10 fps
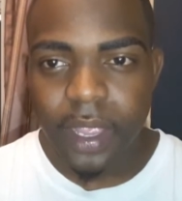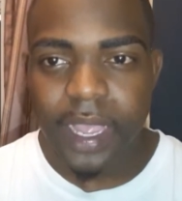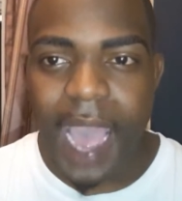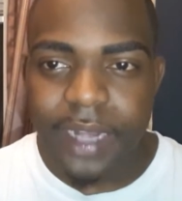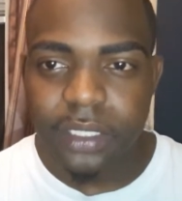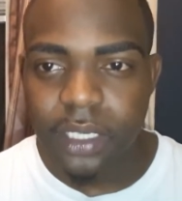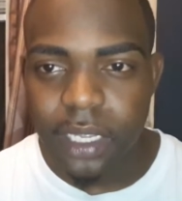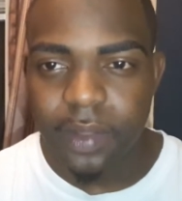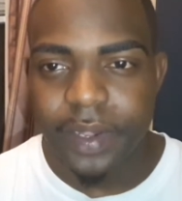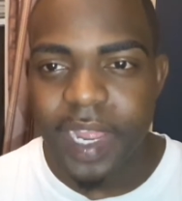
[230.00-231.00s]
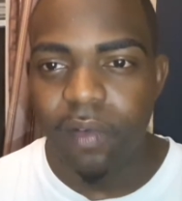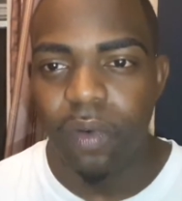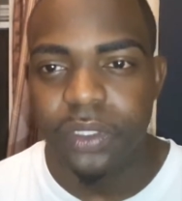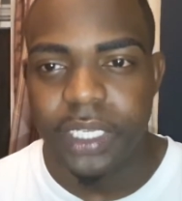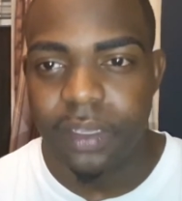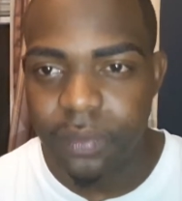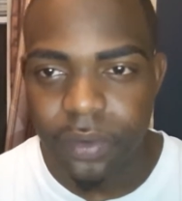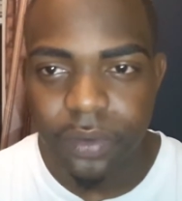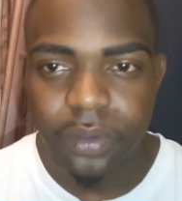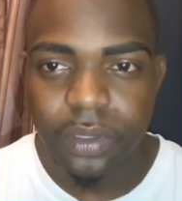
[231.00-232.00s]
God is good, the devil is
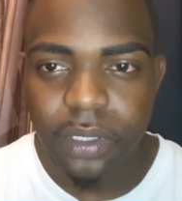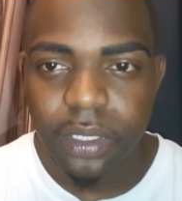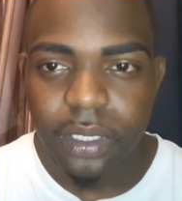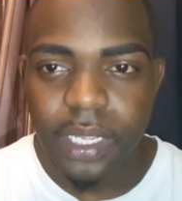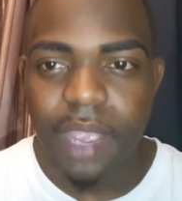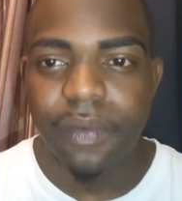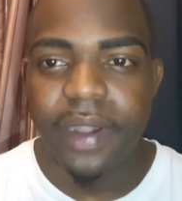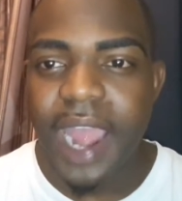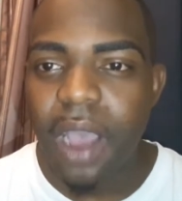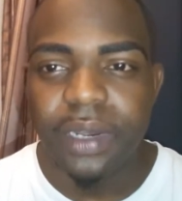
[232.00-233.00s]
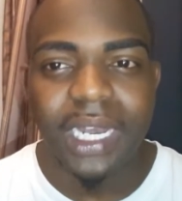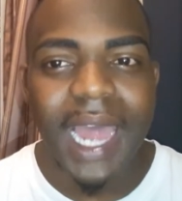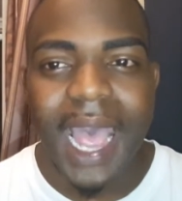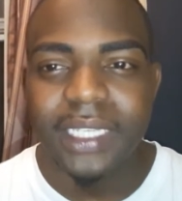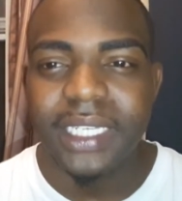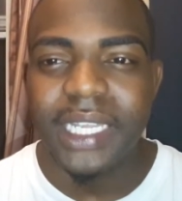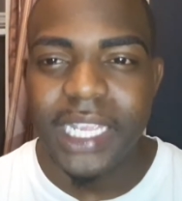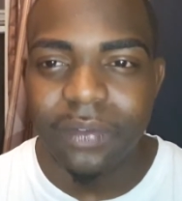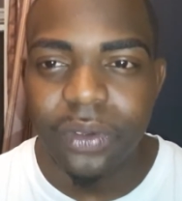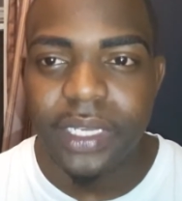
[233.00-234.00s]
evil. And we're now in the last
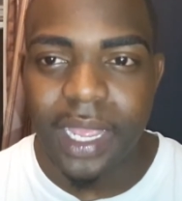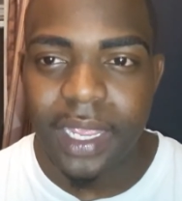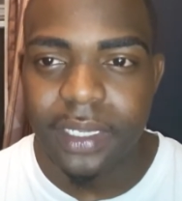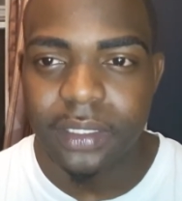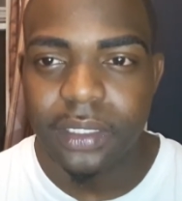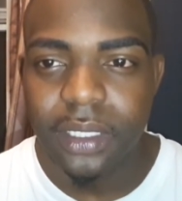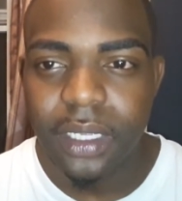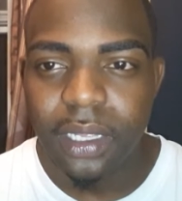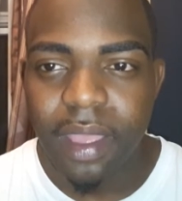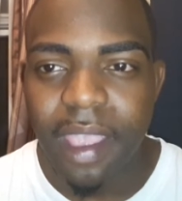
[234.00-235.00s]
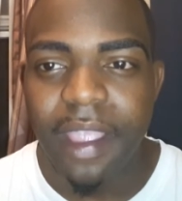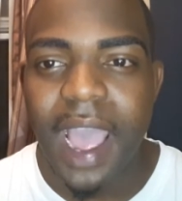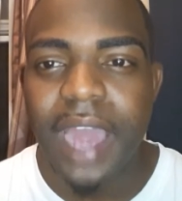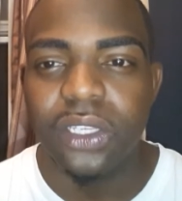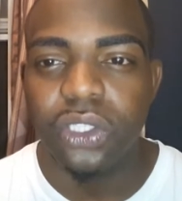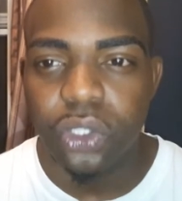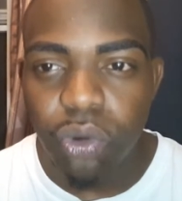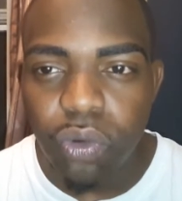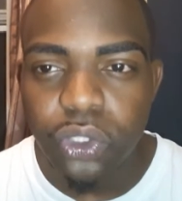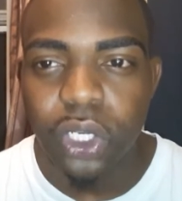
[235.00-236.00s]
evil days. And God is
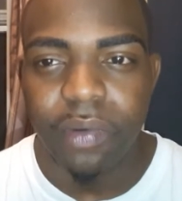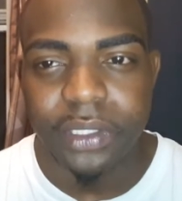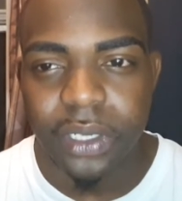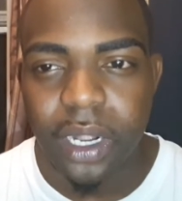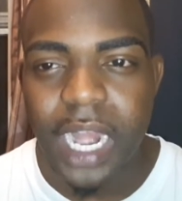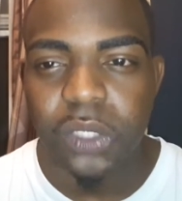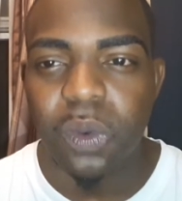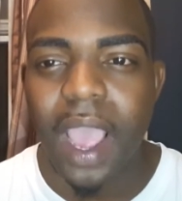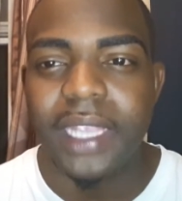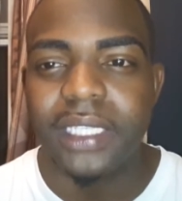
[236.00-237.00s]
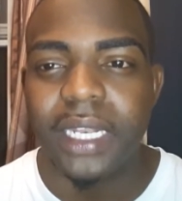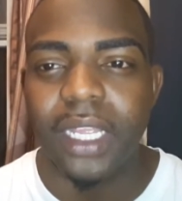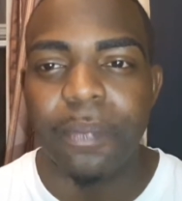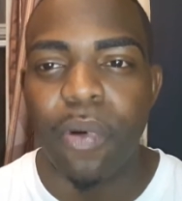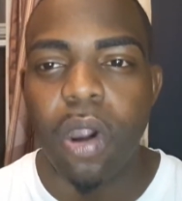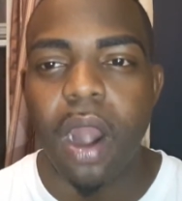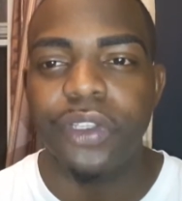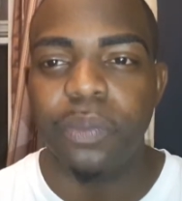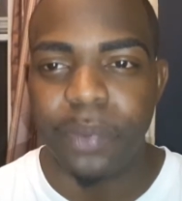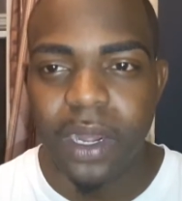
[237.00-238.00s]
soon to return. That's why He said He'll pour out
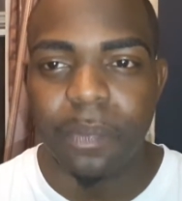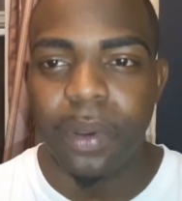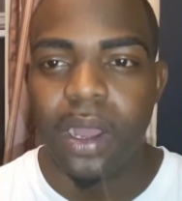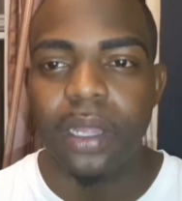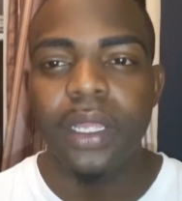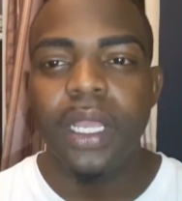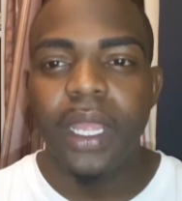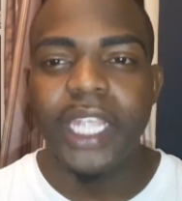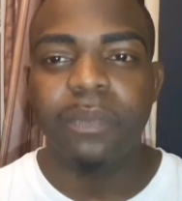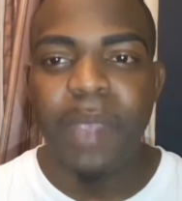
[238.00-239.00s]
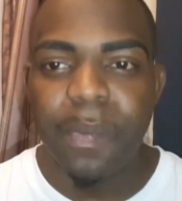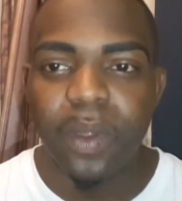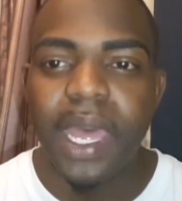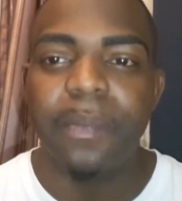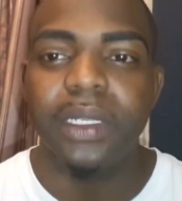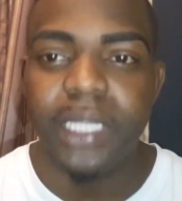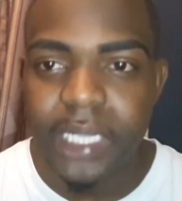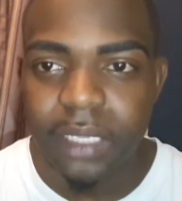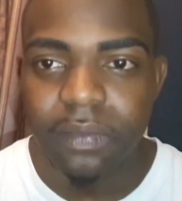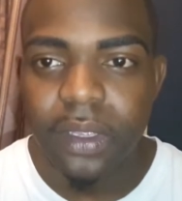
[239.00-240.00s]
His Spirit upon His people that believe.